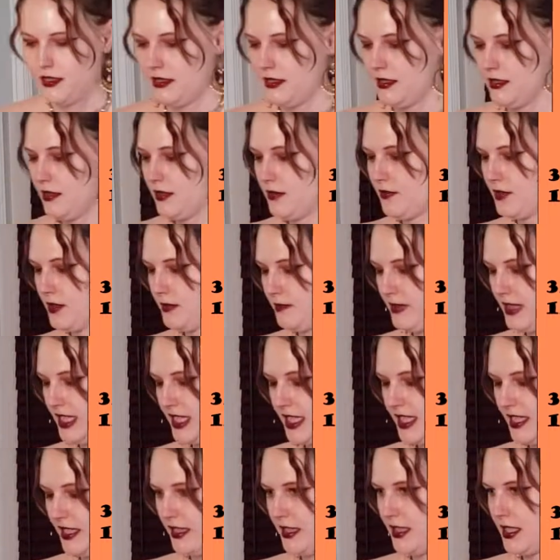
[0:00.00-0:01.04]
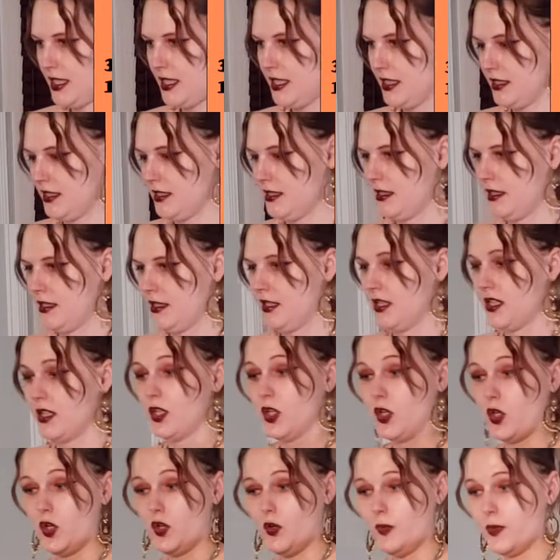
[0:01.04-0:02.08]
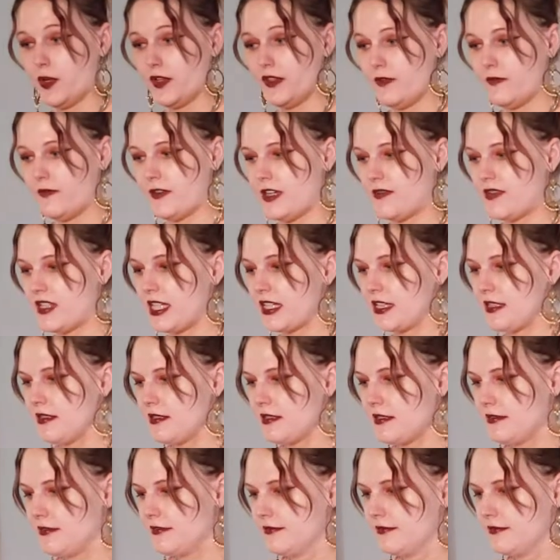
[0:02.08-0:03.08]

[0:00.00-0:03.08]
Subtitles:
Going to blend no more than 5 seconds.